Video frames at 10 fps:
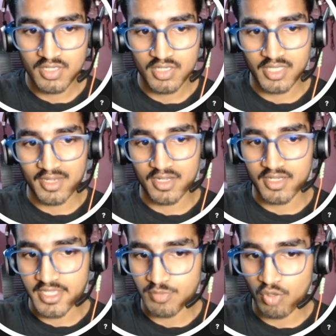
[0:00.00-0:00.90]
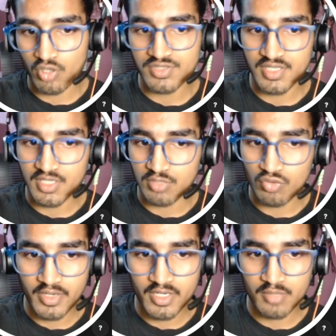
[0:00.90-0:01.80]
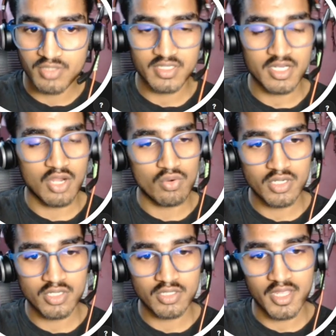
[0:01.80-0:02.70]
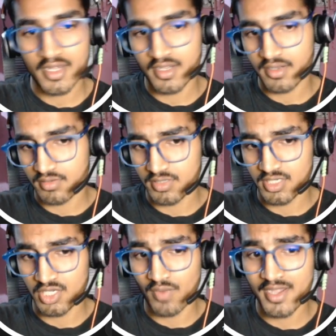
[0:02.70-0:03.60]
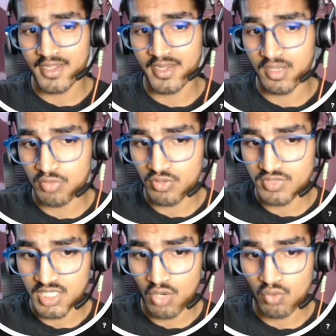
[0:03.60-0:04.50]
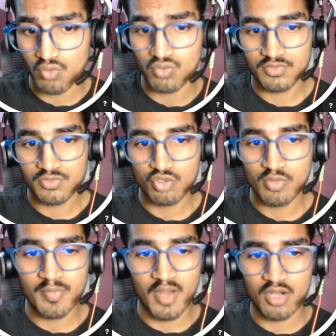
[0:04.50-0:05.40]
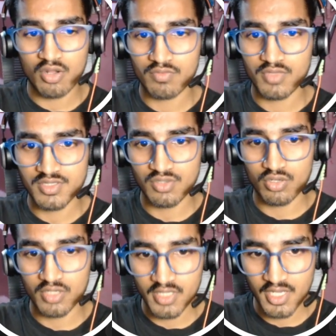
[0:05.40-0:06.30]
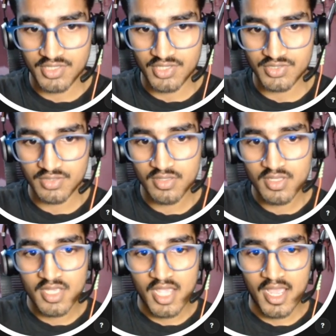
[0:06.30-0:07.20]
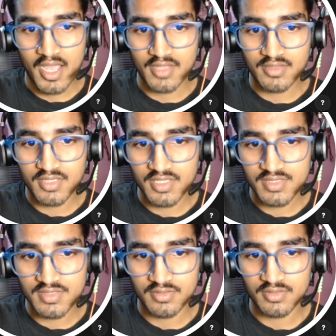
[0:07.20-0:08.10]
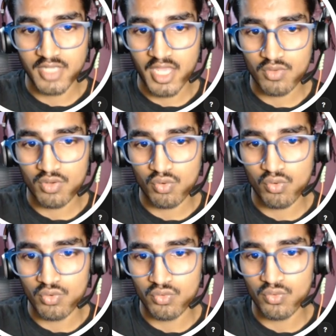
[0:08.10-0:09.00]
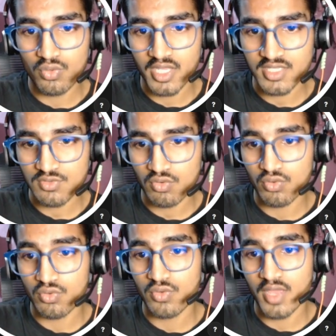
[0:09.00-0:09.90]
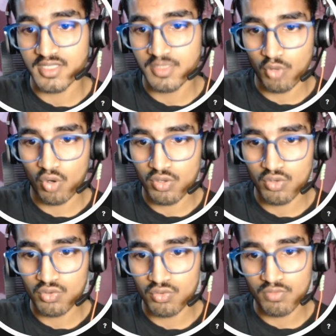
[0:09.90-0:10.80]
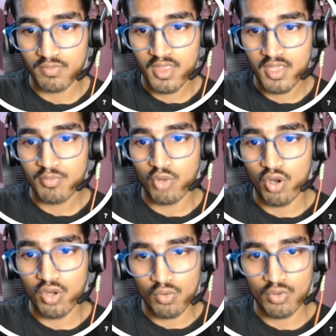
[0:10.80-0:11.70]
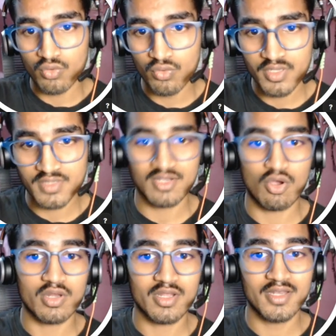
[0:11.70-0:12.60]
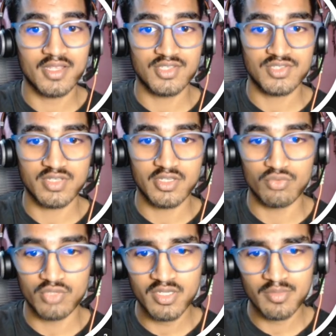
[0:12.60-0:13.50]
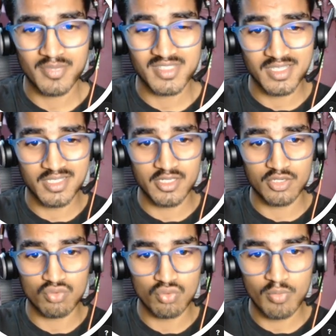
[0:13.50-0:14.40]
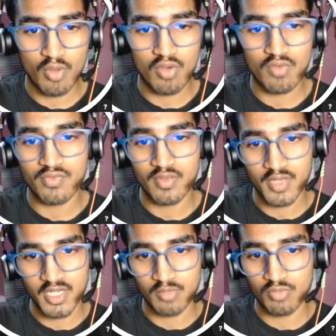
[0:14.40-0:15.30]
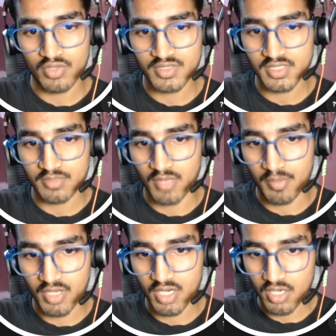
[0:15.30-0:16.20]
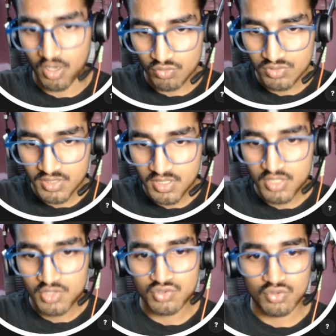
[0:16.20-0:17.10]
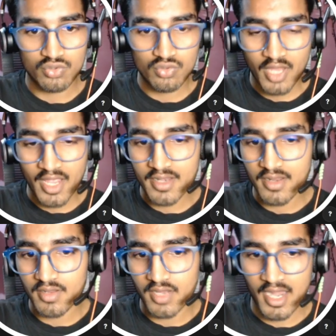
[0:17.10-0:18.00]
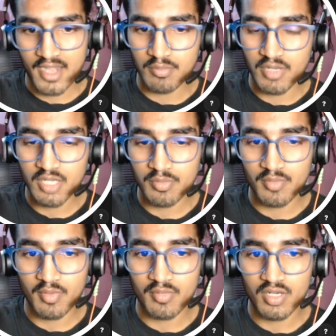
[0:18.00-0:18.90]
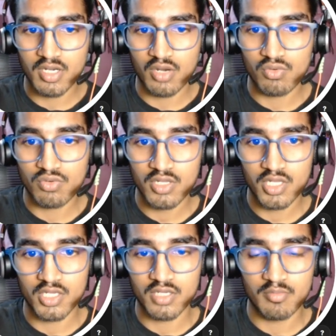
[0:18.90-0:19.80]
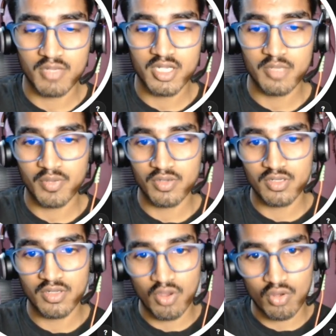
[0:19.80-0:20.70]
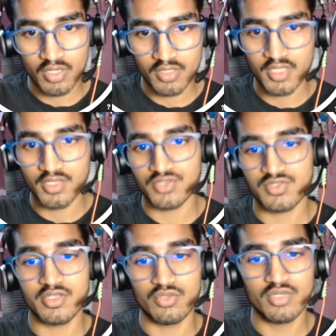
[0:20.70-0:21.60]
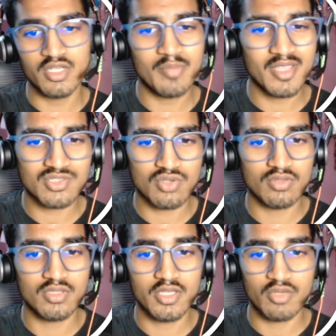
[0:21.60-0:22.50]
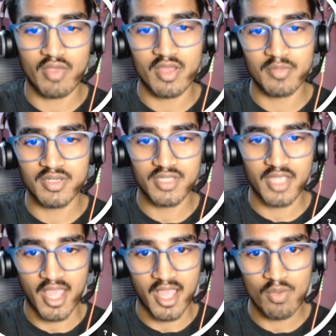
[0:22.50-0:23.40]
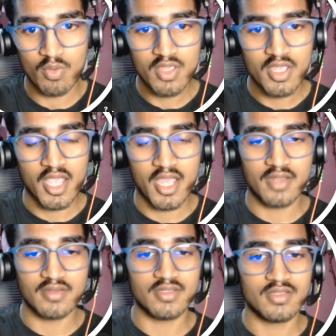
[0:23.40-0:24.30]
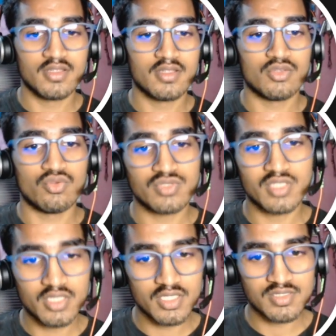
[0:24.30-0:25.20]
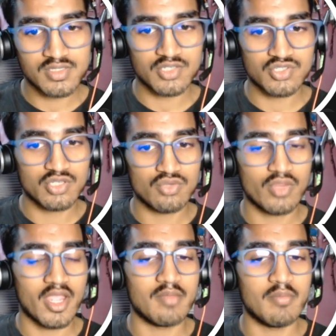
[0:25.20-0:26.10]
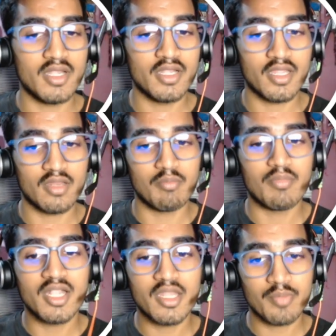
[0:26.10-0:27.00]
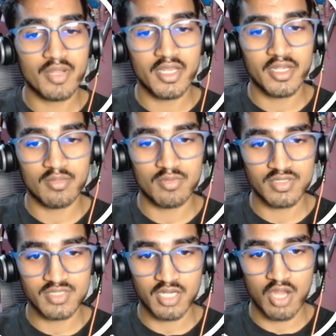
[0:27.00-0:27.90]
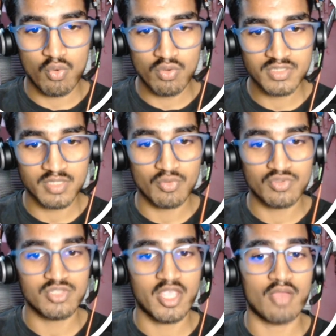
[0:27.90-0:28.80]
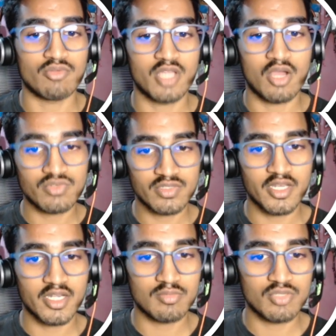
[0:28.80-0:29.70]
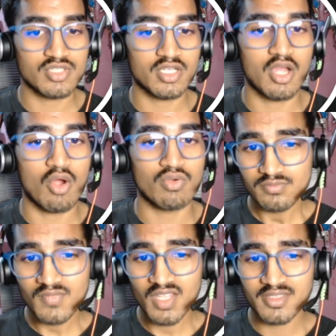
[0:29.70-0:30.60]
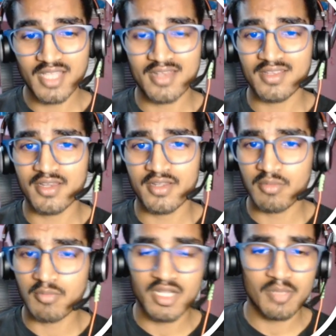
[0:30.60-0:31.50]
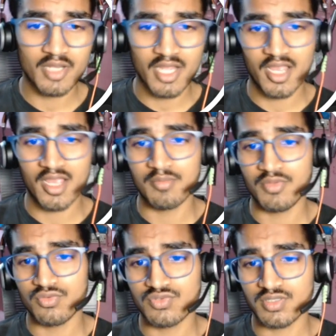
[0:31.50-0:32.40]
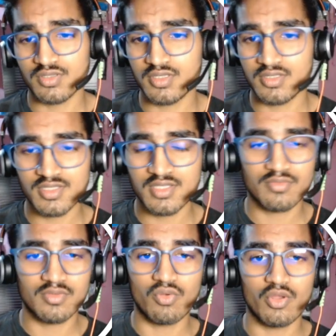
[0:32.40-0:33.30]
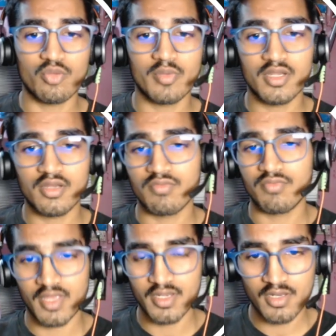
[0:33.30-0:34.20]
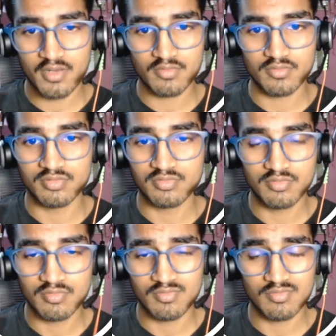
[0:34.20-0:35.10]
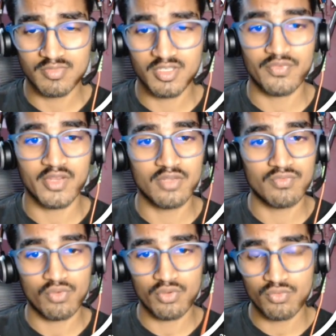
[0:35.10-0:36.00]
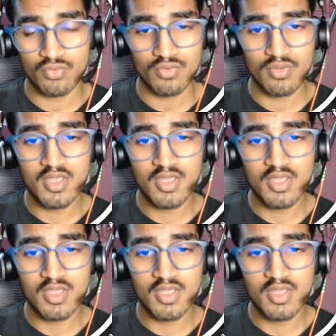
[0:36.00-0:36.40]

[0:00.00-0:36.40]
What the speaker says: It can attach policy, remove AWS account, invite AWS account to be part of this organization. And this dev OU, test OU, and the prod OU is an organizational unit, basically a group of AWS member accounts. So you can add multiple member account in multiple organizational unit based on the requirement they have. And using this structure, you can maintain multiple AWS account. Suppose you have 1,000 AWS account, then creating multiple IAM user. This is going to be very difficult for you.